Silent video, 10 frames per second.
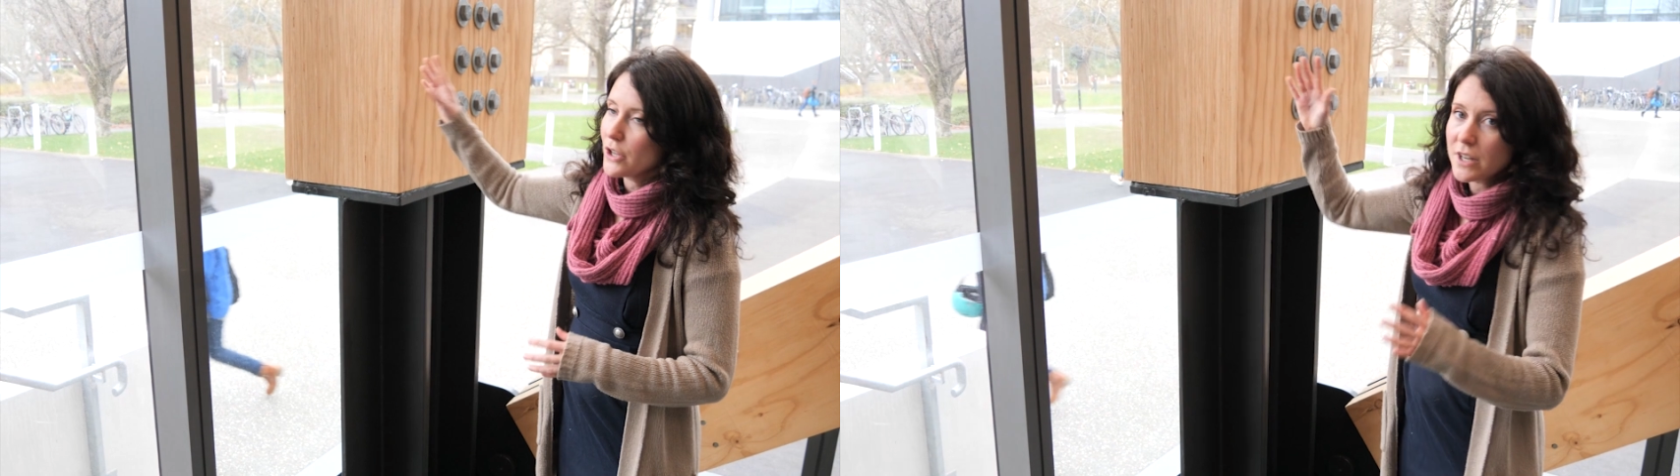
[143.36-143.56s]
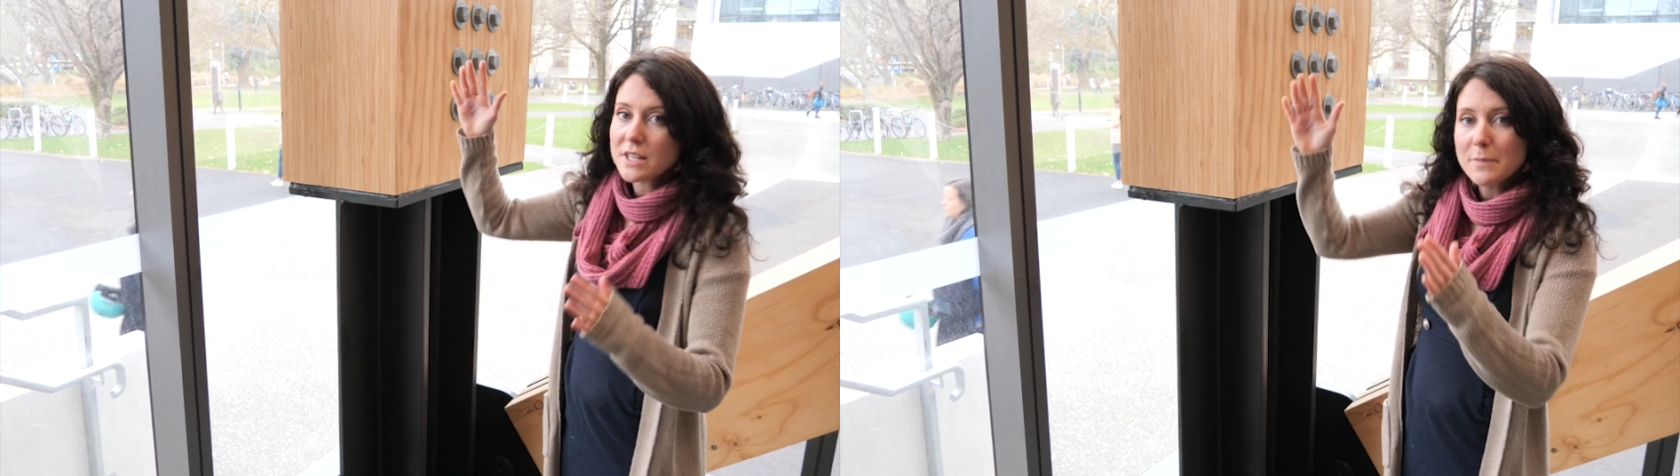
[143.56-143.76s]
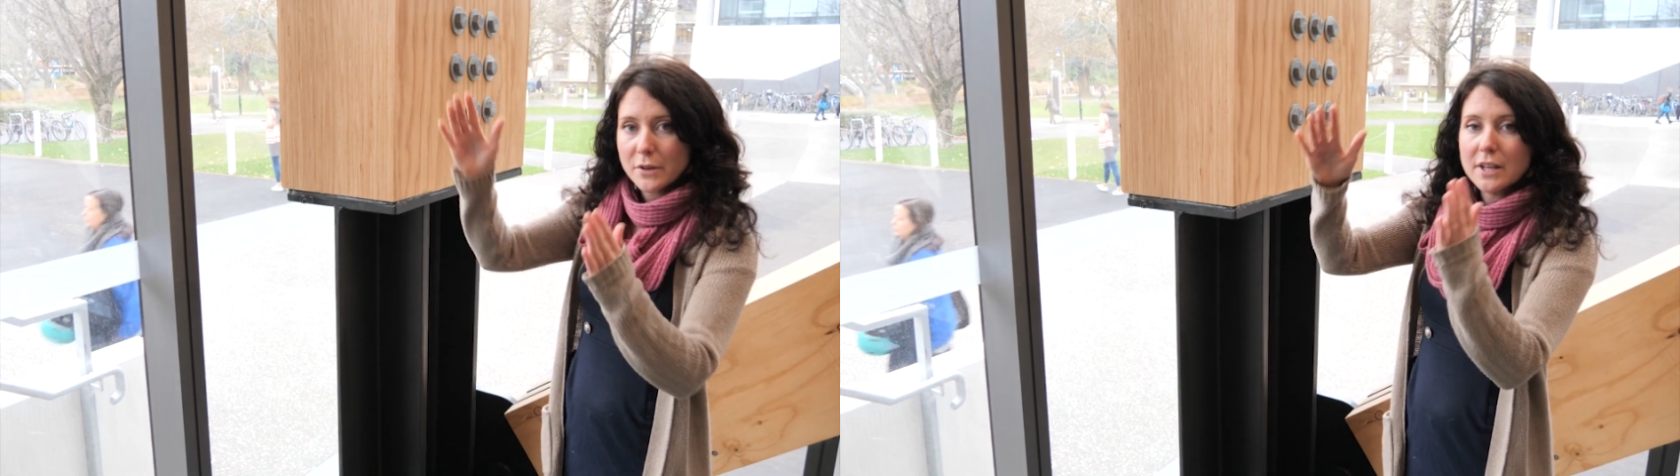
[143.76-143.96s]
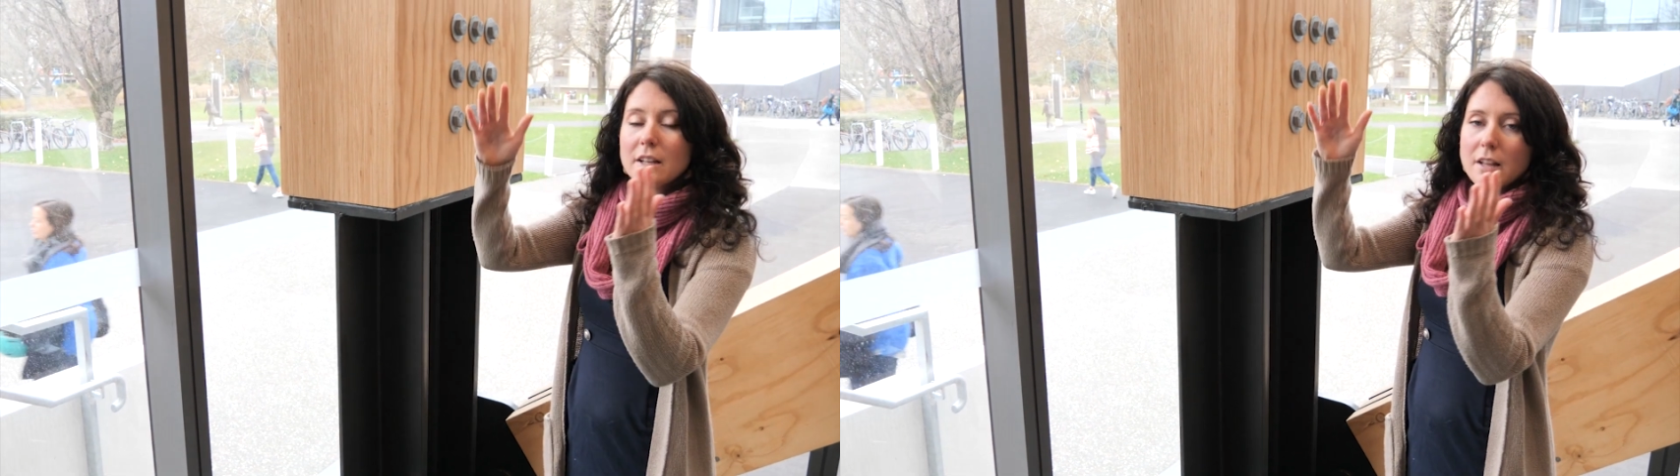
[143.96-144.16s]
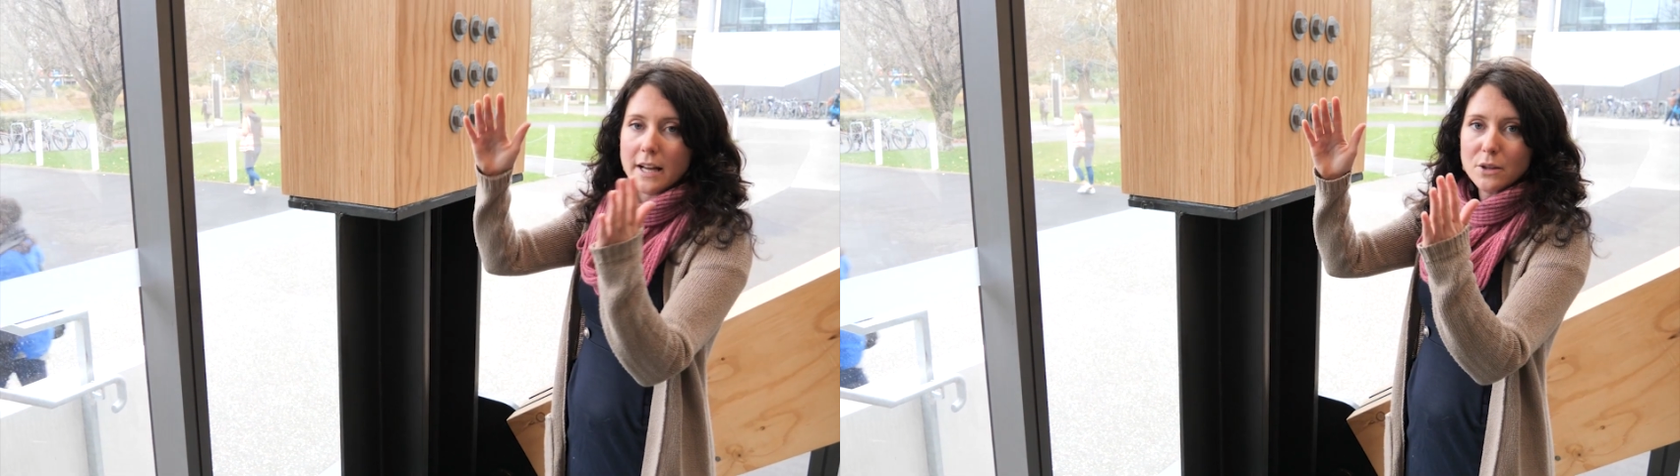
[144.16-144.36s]
This
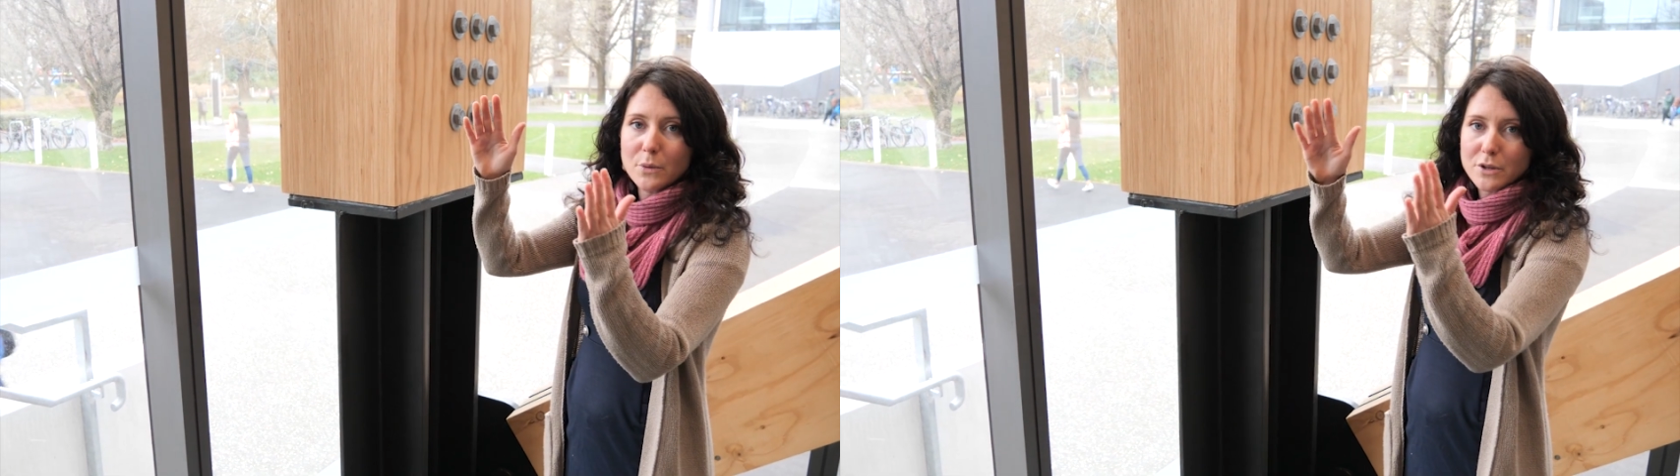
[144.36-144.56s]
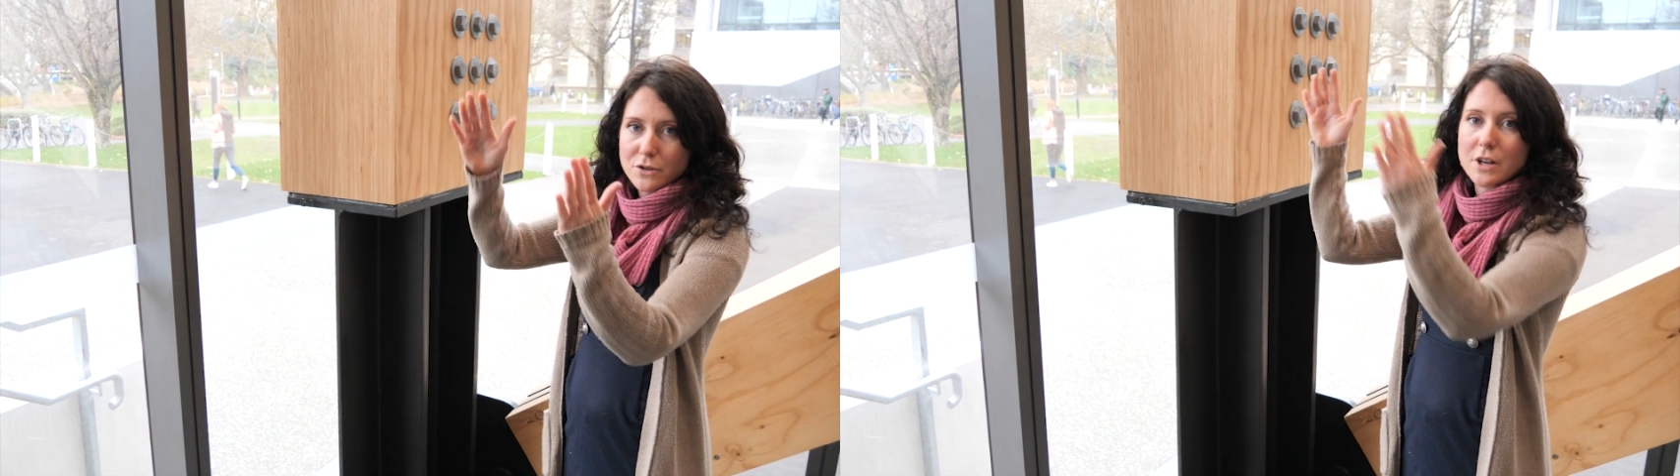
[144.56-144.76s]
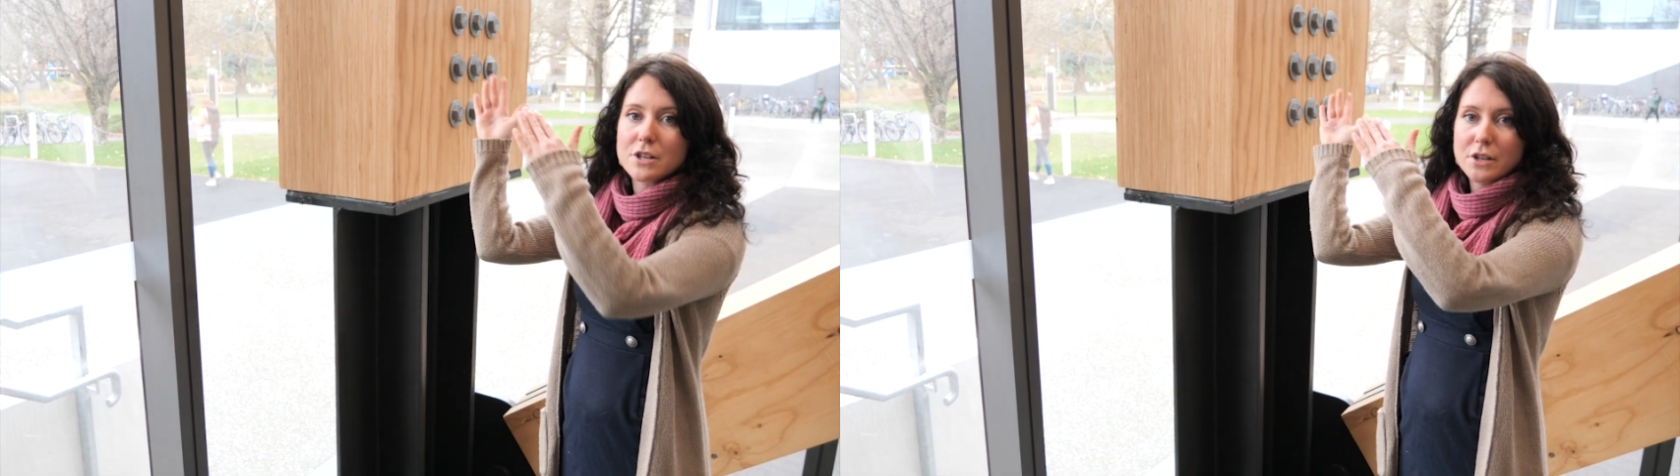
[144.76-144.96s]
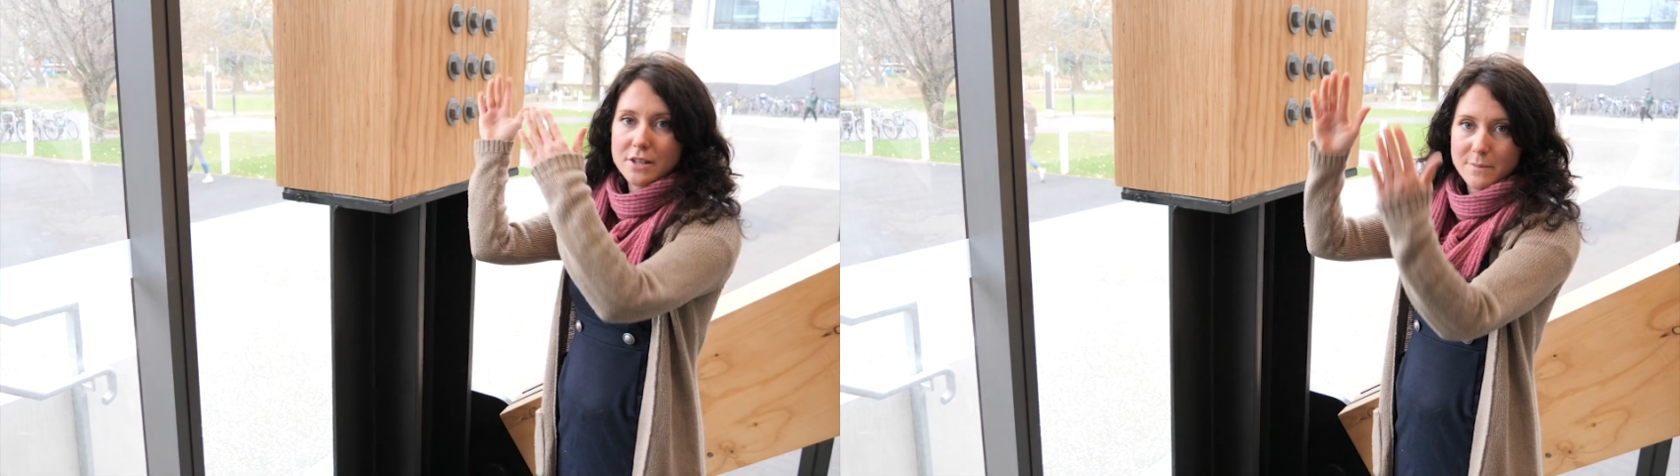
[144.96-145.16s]
building, like the wooden structure,